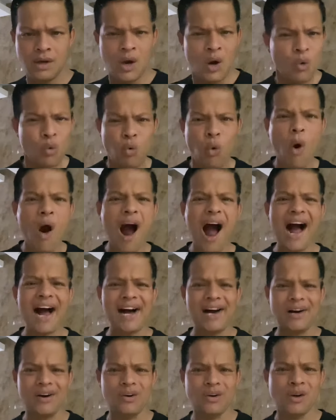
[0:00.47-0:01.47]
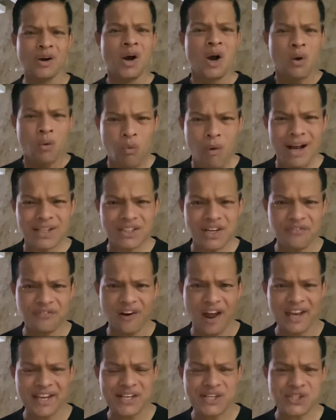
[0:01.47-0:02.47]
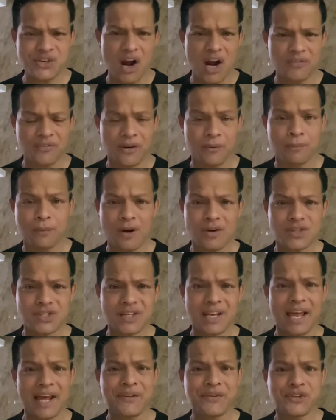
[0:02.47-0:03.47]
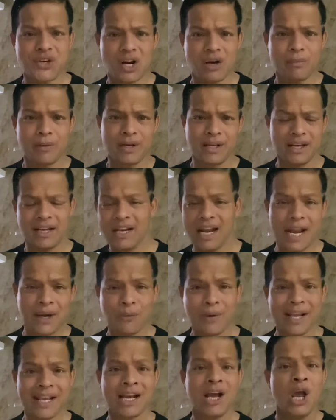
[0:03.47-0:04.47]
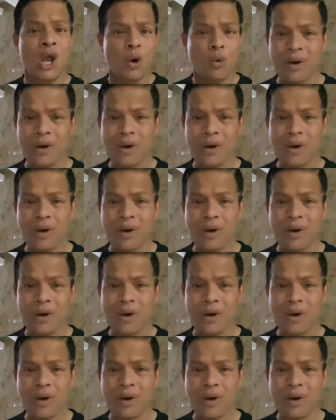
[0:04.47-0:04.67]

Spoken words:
Wow! What a flying start for Brazil and Germany in entering